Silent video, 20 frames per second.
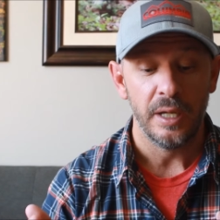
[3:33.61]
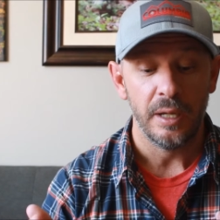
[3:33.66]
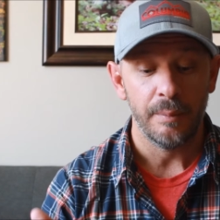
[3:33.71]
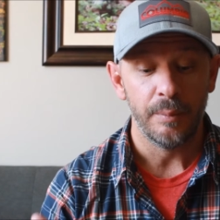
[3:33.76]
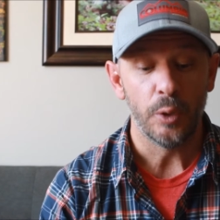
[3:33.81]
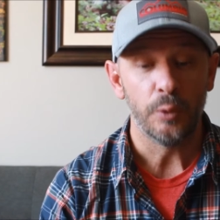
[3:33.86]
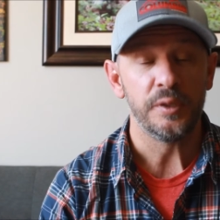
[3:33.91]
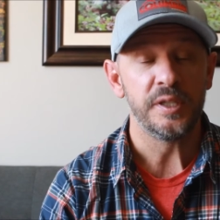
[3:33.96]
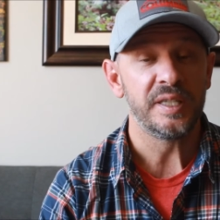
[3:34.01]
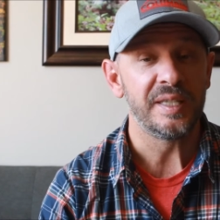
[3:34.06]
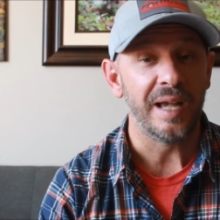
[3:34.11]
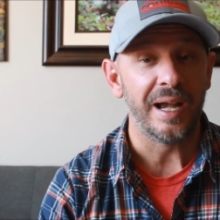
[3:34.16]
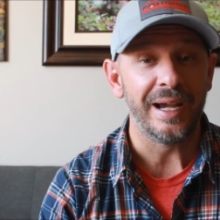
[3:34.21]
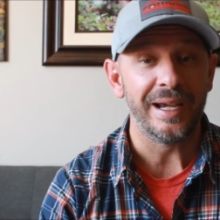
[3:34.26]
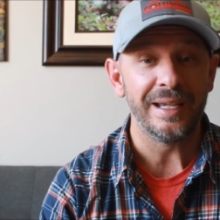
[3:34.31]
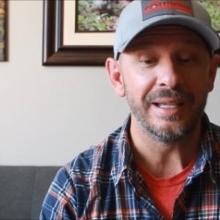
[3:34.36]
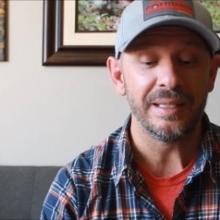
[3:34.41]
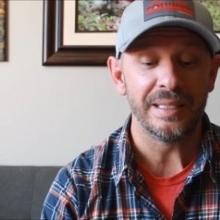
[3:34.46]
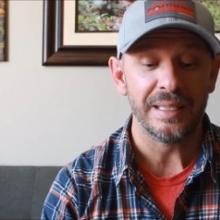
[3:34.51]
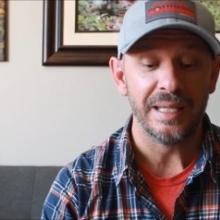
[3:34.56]
both
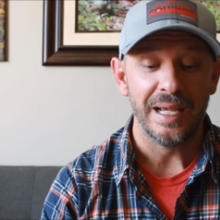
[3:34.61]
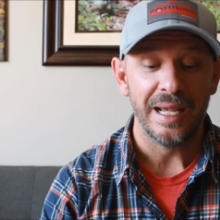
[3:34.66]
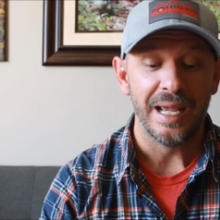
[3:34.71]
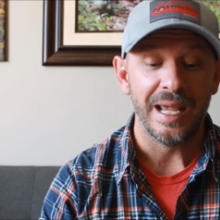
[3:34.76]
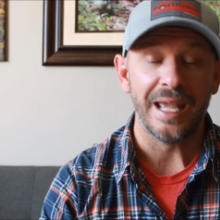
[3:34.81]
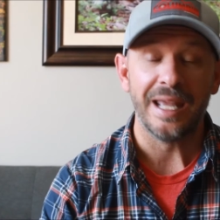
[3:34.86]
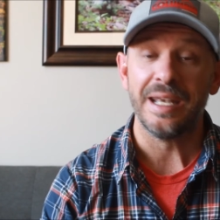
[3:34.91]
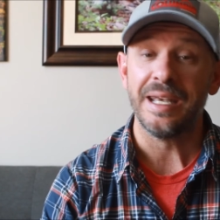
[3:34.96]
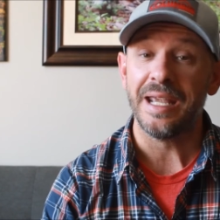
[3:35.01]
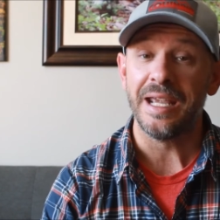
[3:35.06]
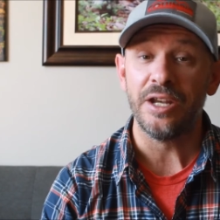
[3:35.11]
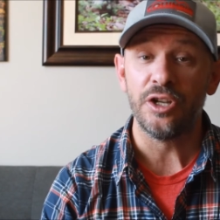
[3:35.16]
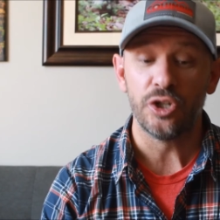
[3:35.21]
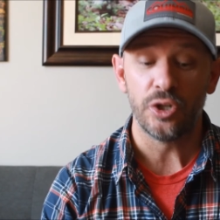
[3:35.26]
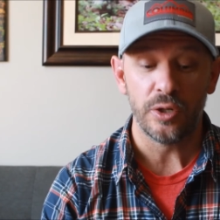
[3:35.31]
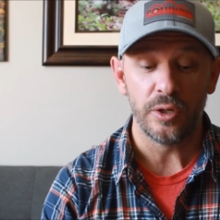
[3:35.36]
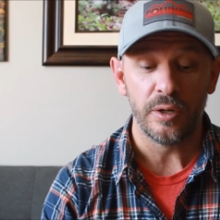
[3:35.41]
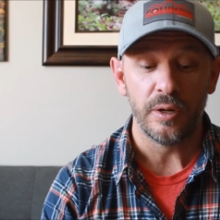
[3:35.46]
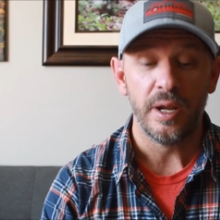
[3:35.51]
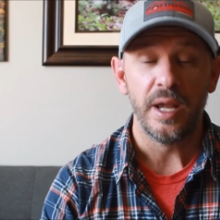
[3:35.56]
science and
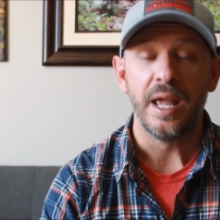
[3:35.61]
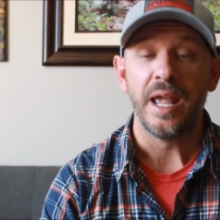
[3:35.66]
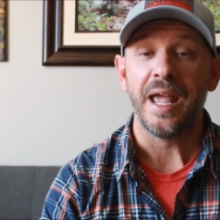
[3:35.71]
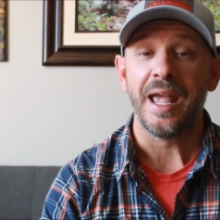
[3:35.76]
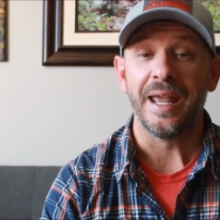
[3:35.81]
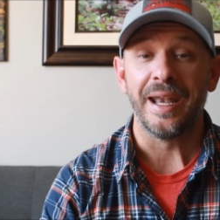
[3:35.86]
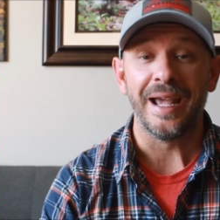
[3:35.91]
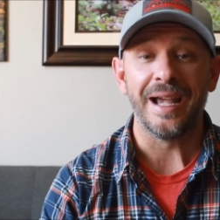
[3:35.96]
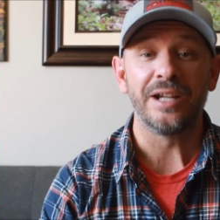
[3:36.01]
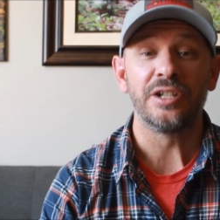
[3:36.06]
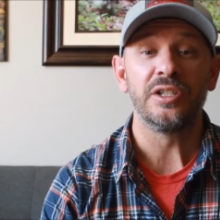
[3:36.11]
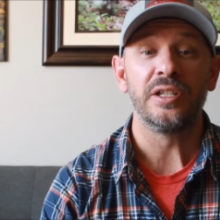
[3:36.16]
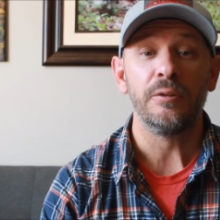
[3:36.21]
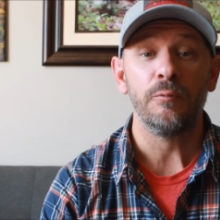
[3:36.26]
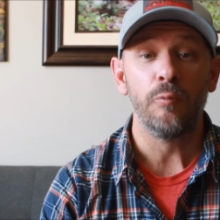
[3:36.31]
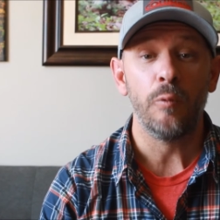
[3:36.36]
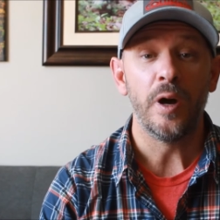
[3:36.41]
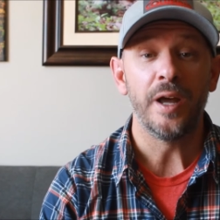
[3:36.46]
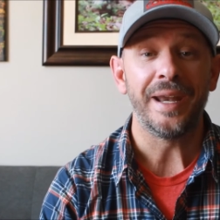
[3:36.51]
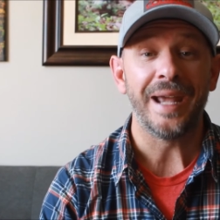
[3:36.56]
nature and actually
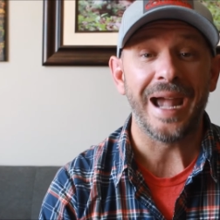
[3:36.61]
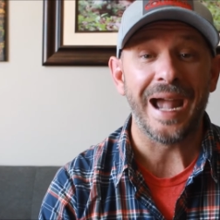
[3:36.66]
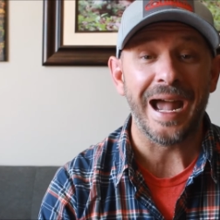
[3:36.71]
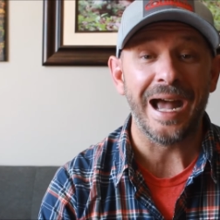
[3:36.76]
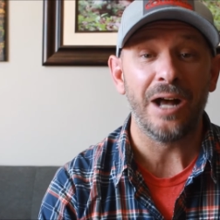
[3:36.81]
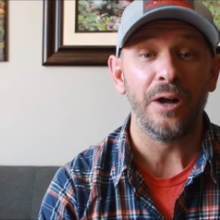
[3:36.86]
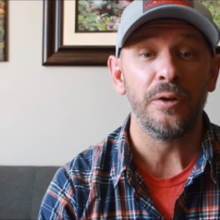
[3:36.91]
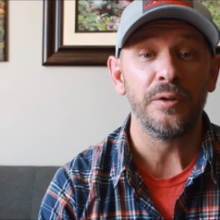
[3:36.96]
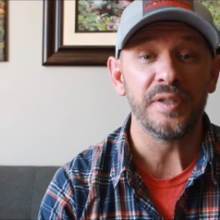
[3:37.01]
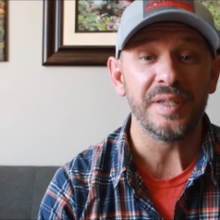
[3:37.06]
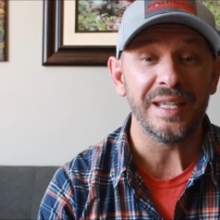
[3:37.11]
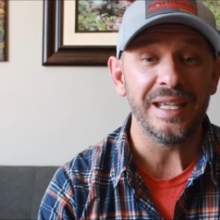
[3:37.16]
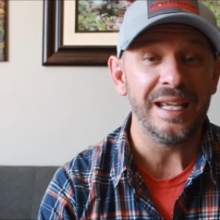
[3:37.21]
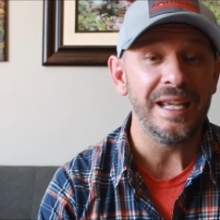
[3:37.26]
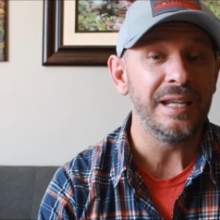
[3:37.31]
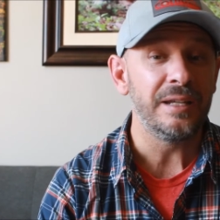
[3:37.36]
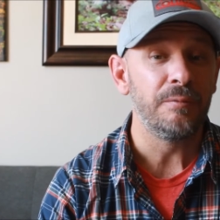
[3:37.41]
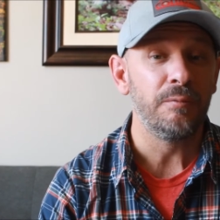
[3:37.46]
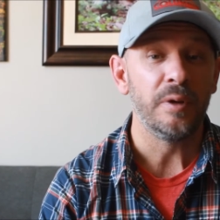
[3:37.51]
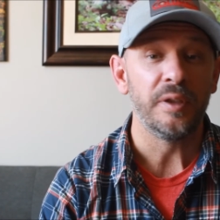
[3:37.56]
what owls
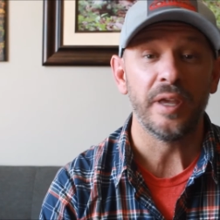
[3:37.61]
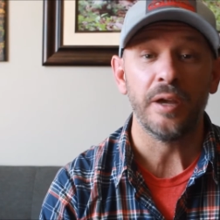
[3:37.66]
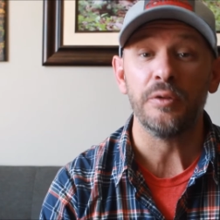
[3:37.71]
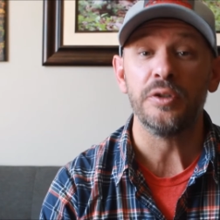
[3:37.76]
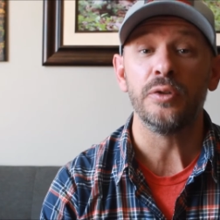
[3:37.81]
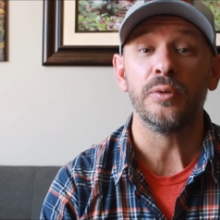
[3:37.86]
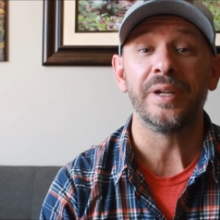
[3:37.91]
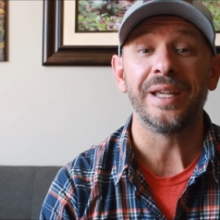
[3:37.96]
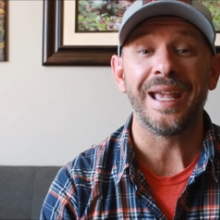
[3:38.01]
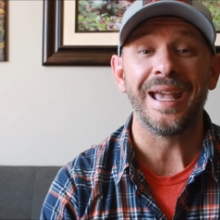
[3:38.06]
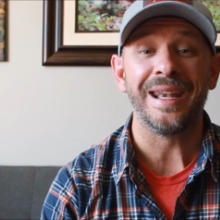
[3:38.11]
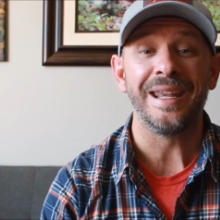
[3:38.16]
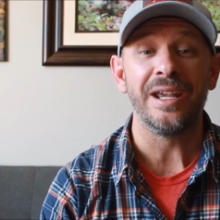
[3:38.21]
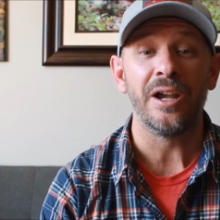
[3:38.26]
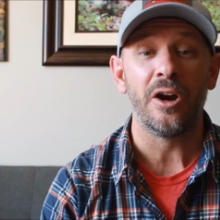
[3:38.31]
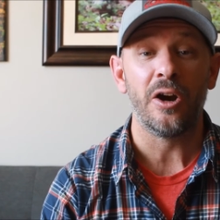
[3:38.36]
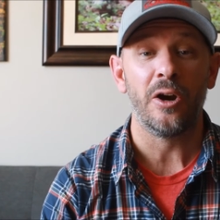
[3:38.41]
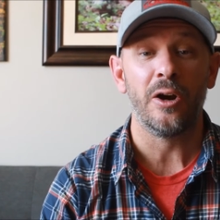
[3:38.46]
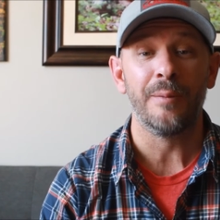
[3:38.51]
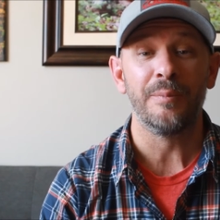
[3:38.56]
eat without doing any
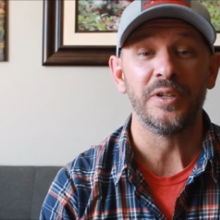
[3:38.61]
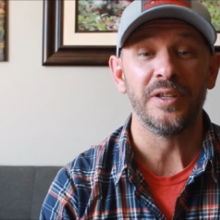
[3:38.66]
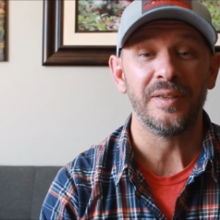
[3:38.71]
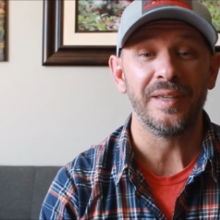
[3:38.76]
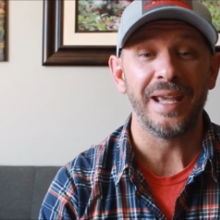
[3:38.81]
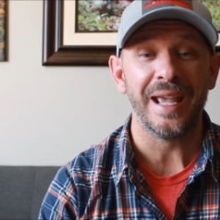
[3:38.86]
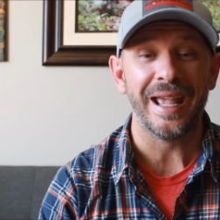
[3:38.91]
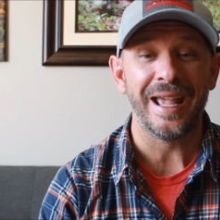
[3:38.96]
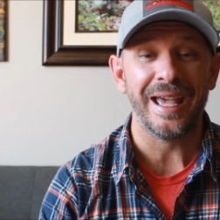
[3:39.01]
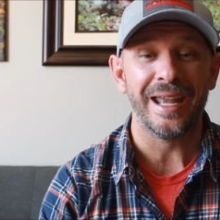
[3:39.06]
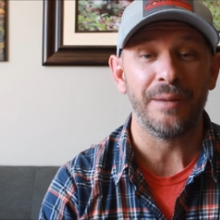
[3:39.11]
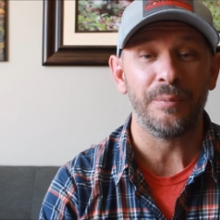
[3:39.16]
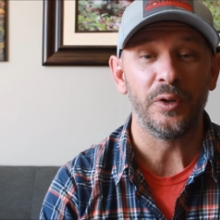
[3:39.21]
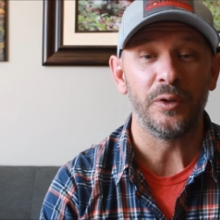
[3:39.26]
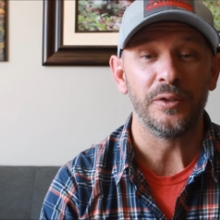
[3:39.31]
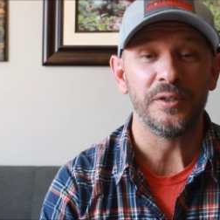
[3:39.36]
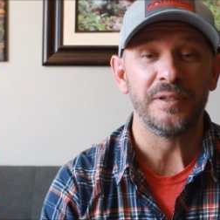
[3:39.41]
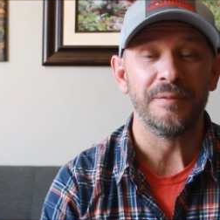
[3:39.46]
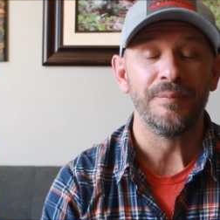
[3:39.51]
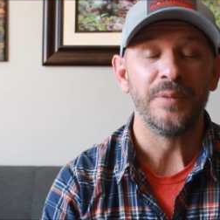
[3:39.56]
harm to the
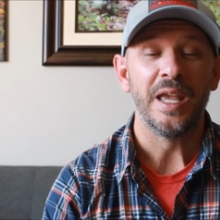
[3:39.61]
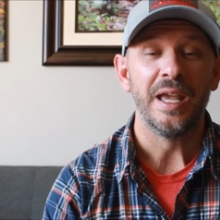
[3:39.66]
animals.